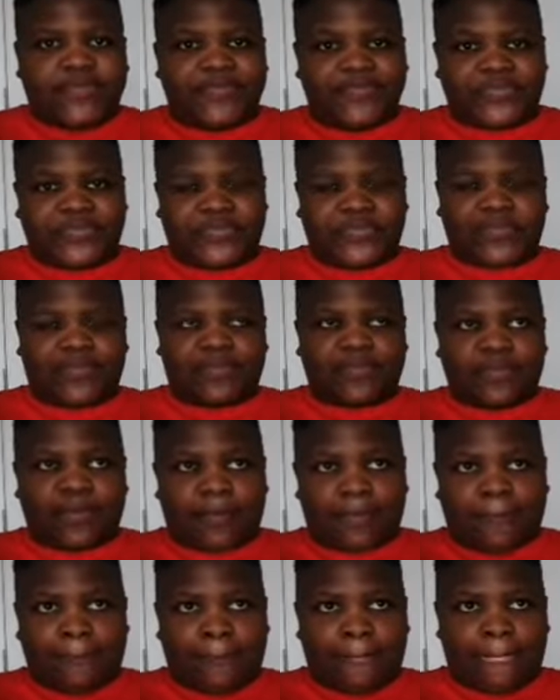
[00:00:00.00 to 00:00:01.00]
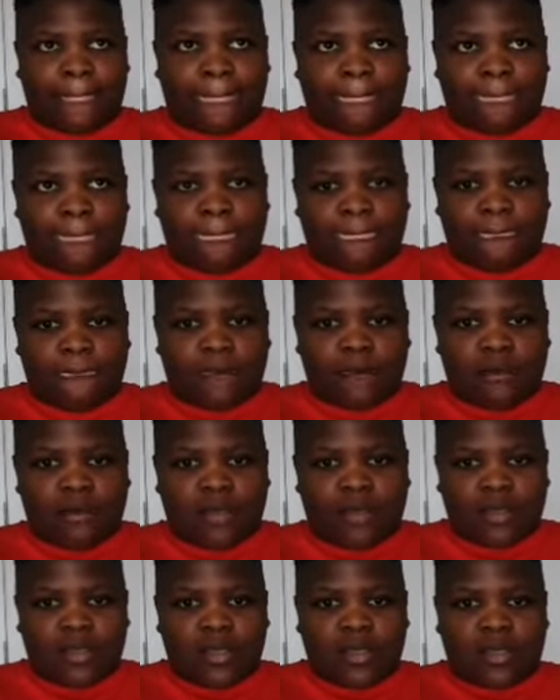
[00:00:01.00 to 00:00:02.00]
New purse or new
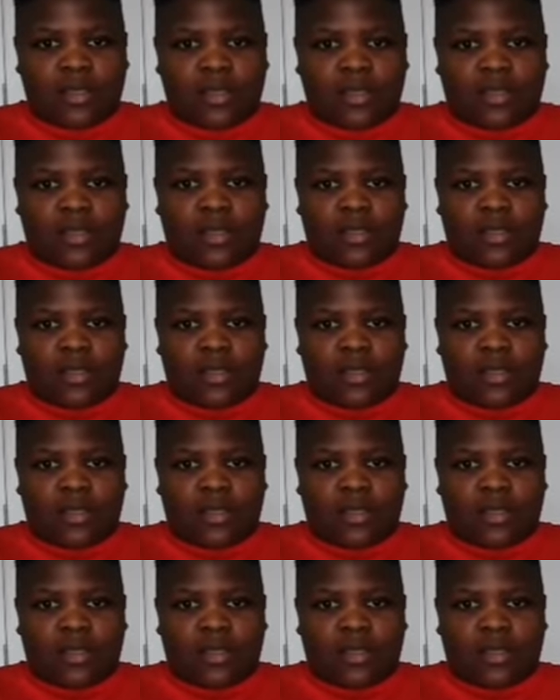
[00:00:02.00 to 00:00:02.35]
shoes?